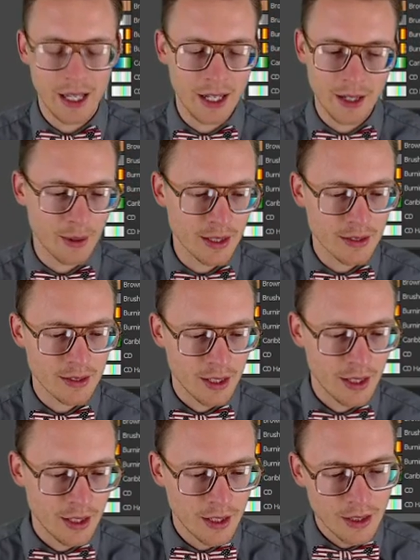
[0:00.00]
Anyways,
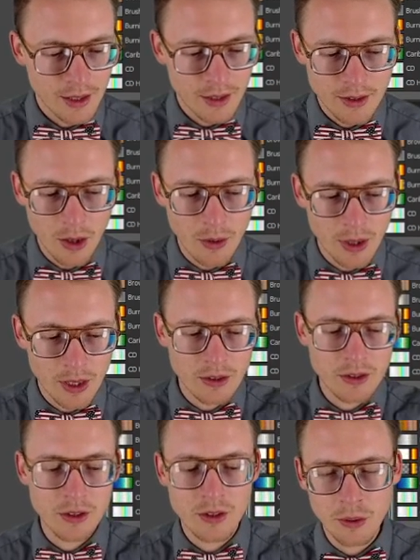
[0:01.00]
so
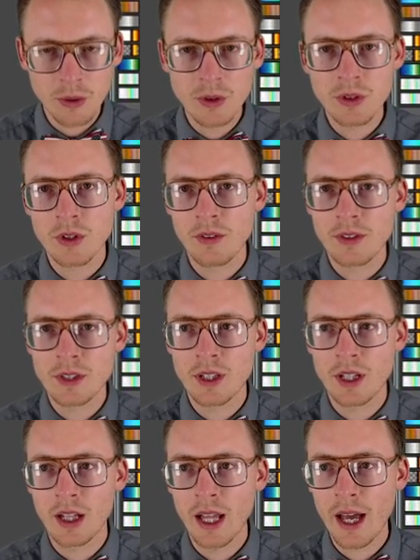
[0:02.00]
here's your tools over
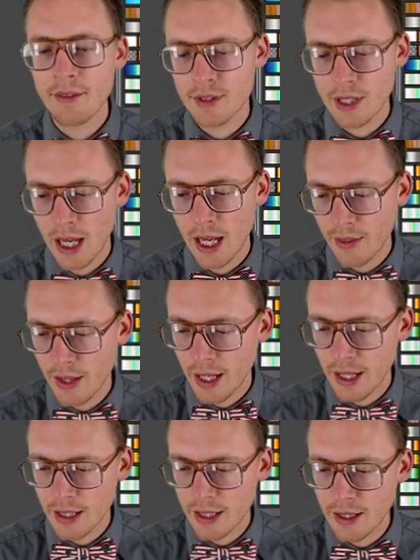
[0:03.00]
to the left, and
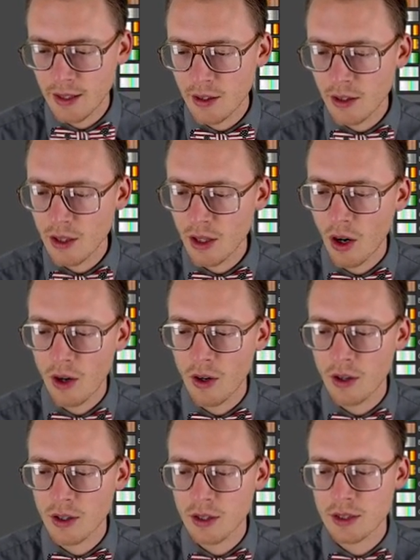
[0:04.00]
then here
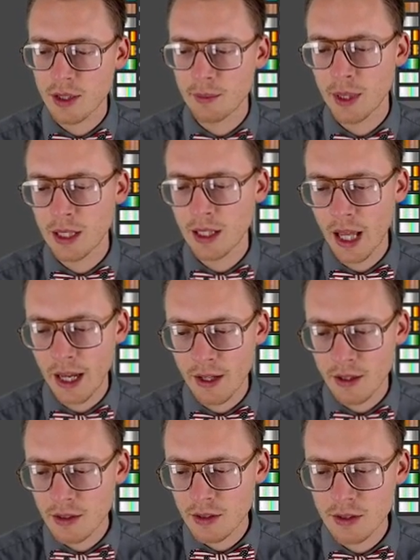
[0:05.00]
are some
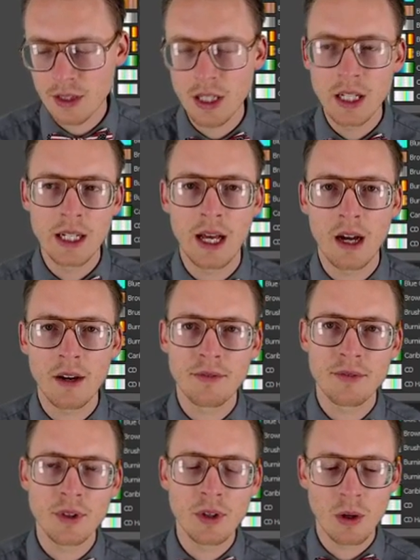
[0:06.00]
layers. Now,
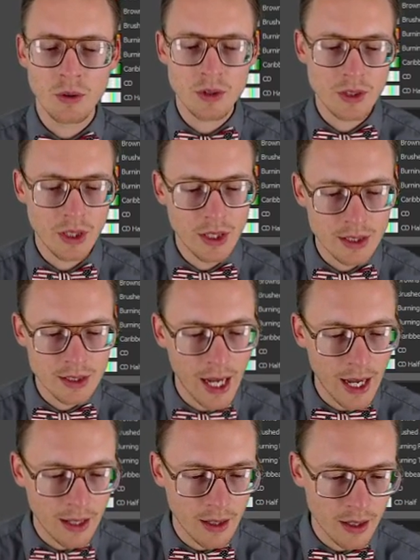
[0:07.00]
if you don't see this
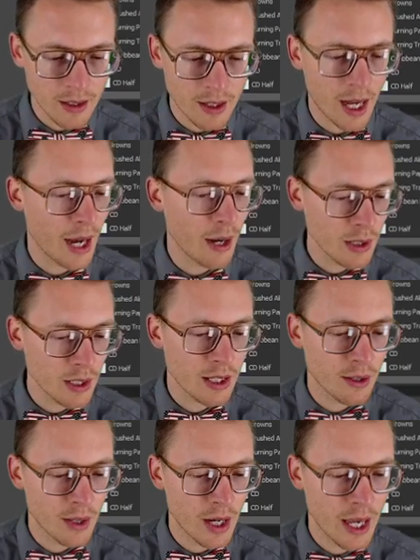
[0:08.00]
dialog, I would
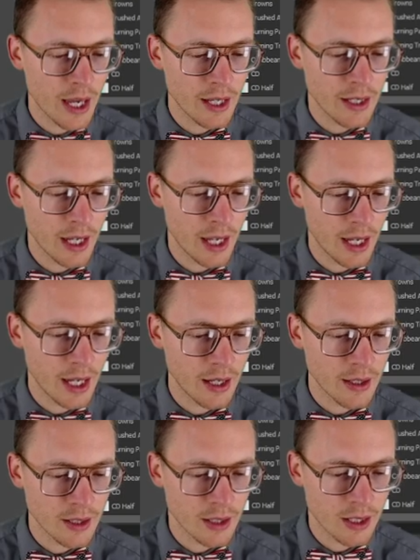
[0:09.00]
go ahead
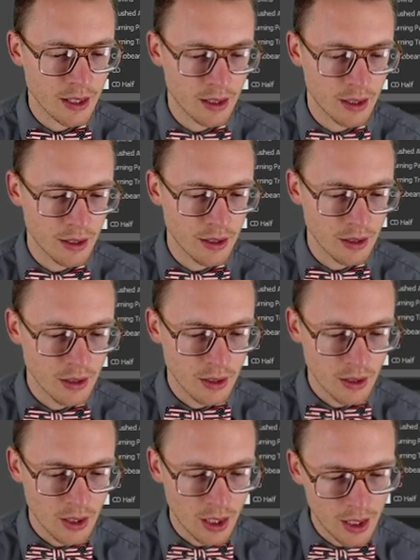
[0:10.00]
and click on
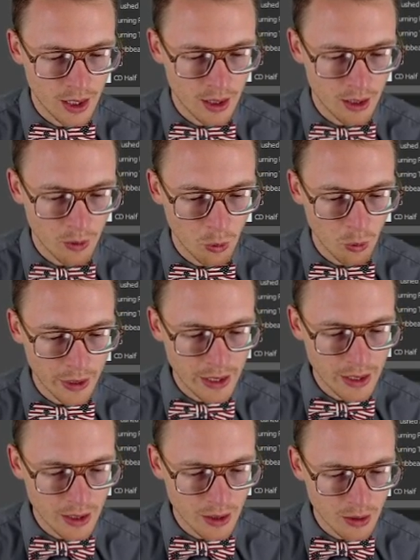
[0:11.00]

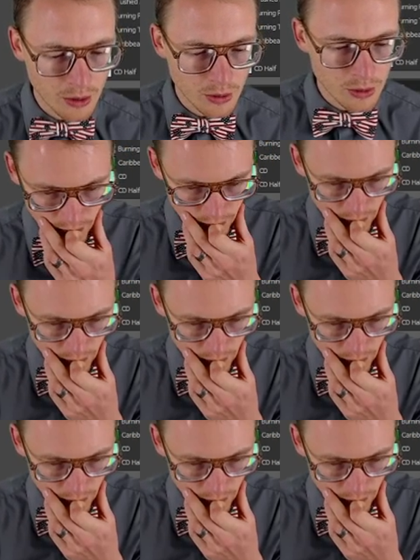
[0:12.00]
Windows,